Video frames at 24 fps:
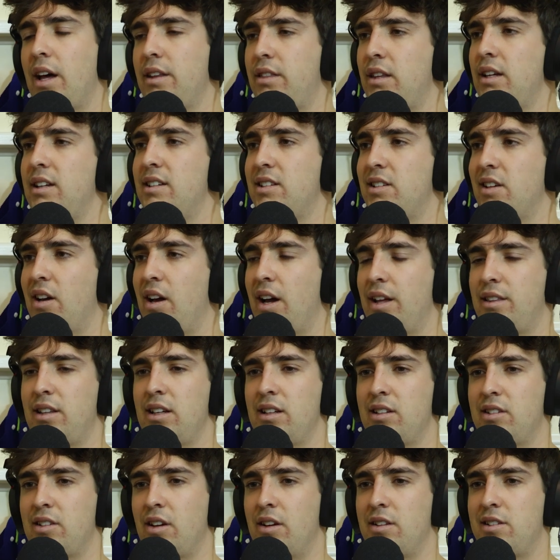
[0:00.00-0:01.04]
I think
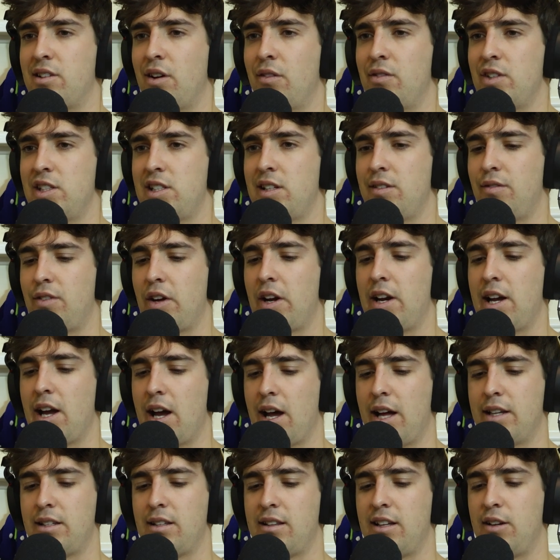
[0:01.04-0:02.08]
so. It's obviously very
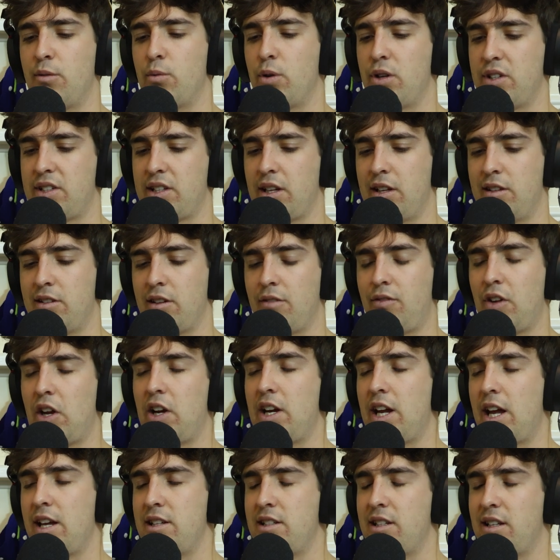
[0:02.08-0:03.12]
hard to think worse. It's
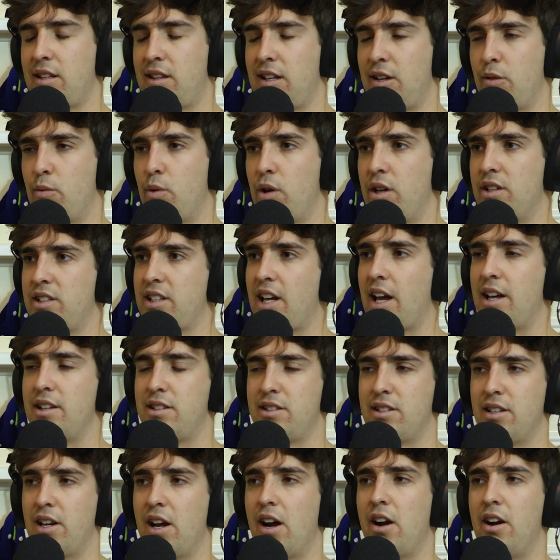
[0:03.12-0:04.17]
very easy to think worst case
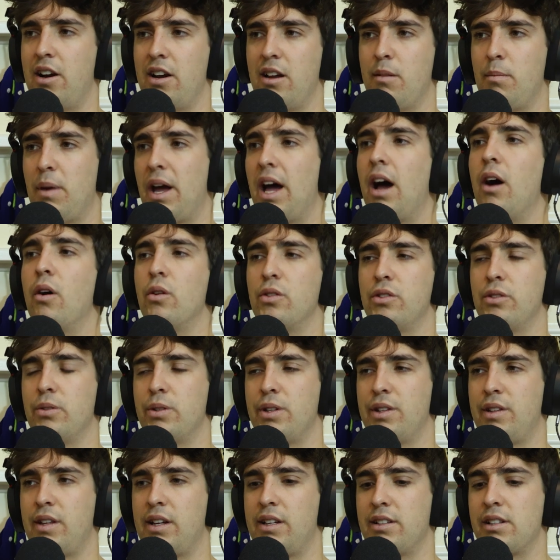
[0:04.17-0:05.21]
scenario about all
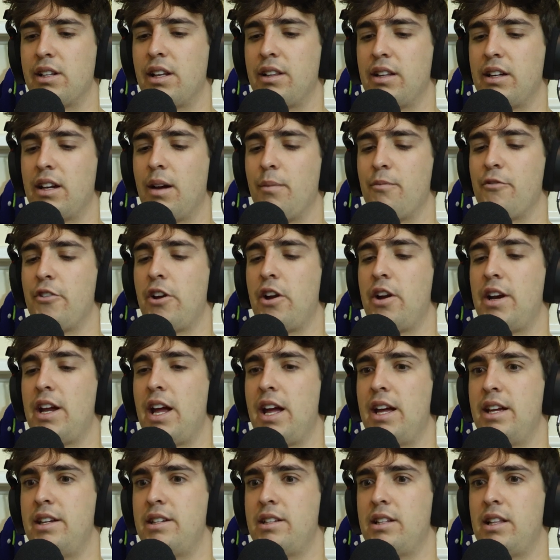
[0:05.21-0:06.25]
sorts of things, and I think I'm very
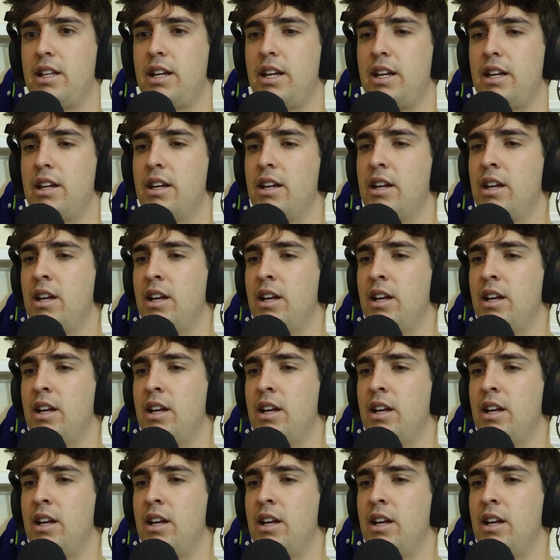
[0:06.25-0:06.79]
easily